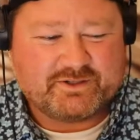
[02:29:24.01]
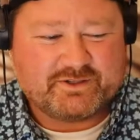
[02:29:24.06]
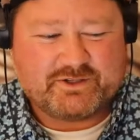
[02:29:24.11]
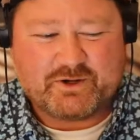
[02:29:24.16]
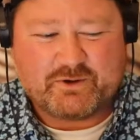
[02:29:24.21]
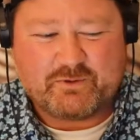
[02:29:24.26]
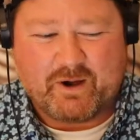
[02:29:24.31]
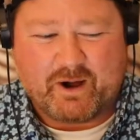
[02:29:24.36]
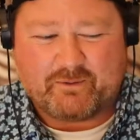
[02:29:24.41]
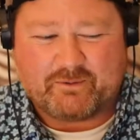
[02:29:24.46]

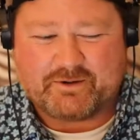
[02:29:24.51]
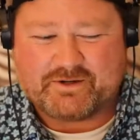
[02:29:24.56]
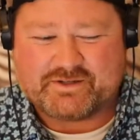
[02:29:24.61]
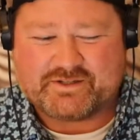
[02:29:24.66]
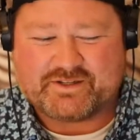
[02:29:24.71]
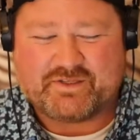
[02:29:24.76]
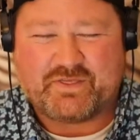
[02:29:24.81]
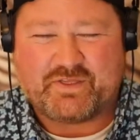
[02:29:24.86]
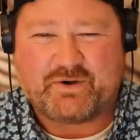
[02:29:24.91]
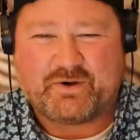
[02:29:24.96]
2
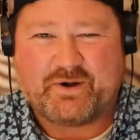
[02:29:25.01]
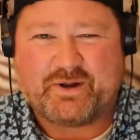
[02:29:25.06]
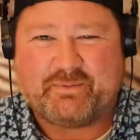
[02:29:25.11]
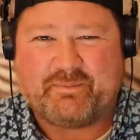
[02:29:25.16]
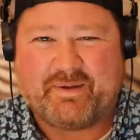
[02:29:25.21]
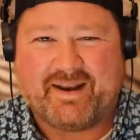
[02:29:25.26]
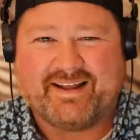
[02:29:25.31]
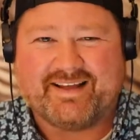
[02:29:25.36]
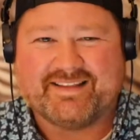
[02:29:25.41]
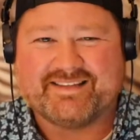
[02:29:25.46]
hours and 30
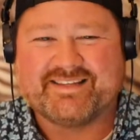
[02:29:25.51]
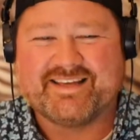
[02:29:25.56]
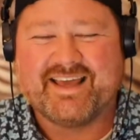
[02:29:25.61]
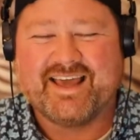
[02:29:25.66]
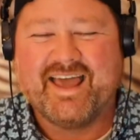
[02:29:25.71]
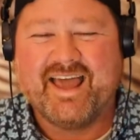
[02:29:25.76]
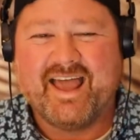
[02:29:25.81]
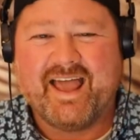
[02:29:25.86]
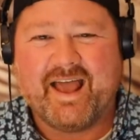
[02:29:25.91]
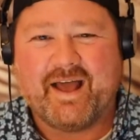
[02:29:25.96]
minutes
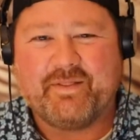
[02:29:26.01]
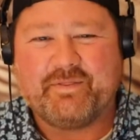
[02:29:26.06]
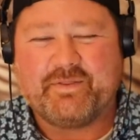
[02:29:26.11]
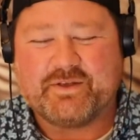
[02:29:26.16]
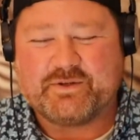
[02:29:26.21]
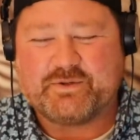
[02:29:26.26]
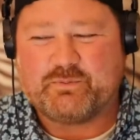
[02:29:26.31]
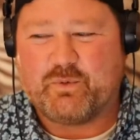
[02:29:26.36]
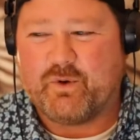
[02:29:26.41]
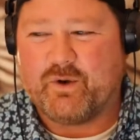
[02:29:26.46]
at
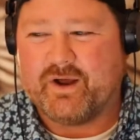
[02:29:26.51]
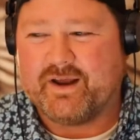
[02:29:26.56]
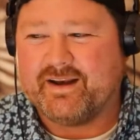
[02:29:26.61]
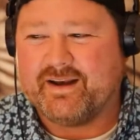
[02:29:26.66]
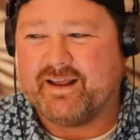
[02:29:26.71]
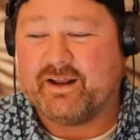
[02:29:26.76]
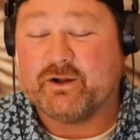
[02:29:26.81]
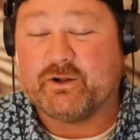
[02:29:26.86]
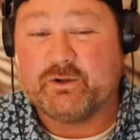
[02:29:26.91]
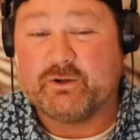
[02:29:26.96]
this point,
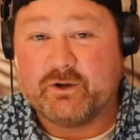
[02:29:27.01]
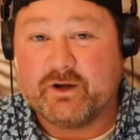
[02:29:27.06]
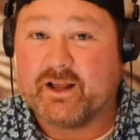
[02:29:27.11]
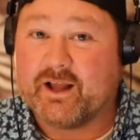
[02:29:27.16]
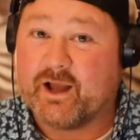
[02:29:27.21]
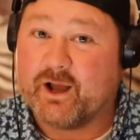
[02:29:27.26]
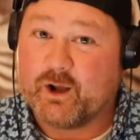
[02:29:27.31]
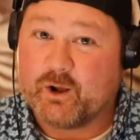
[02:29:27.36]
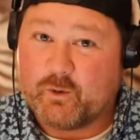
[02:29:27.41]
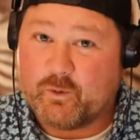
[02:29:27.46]

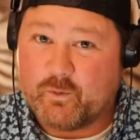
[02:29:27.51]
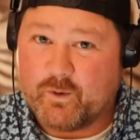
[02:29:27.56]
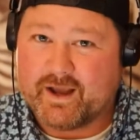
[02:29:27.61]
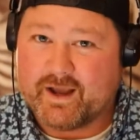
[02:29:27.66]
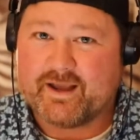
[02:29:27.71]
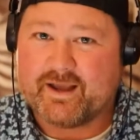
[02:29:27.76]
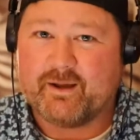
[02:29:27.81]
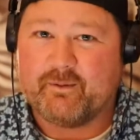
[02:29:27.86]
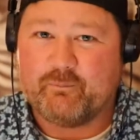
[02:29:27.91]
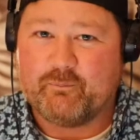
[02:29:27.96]
including a
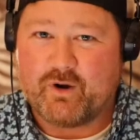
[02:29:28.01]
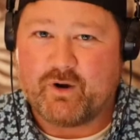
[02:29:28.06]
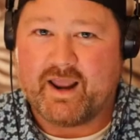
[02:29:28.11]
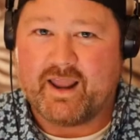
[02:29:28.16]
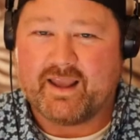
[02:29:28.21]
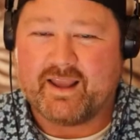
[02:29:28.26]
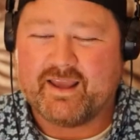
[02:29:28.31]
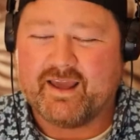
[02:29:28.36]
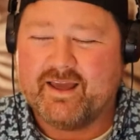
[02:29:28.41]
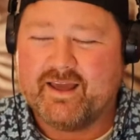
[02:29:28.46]
quick
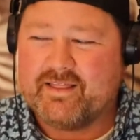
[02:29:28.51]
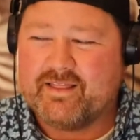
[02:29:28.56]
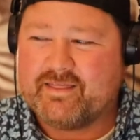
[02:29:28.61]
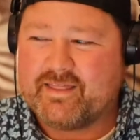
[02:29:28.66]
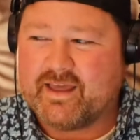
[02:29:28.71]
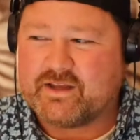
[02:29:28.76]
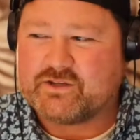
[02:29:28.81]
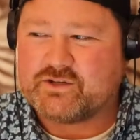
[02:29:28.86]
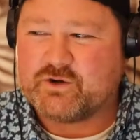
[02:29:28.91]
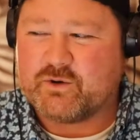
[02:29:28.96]
break,
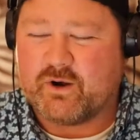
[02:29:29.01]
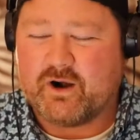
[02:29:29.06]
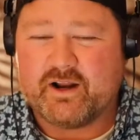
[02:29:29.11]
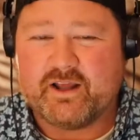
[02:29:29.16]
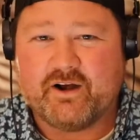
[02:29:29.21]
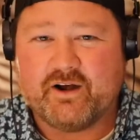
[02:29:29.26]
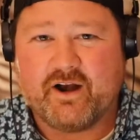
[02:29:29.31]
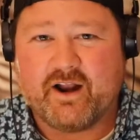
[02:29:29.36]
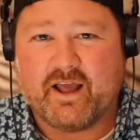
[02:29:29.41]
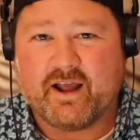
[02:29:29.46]
thanks to our
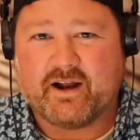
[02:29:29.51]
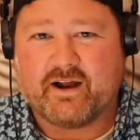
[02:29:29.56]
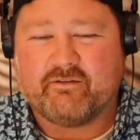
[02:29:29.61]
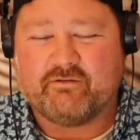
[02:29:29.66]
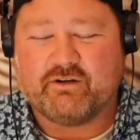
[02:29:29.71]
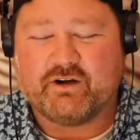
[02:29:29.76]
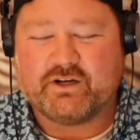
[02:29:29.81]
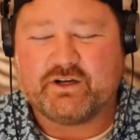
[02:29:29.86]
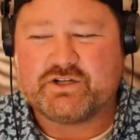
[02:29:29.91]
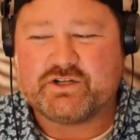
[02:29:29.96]
internet
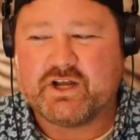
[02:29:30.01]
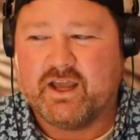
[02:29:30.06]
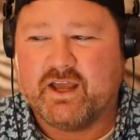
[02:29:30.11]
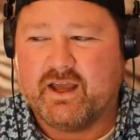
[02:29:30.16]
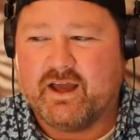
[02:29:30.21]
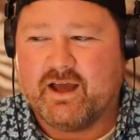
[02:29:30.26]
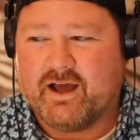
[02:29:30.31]
coverage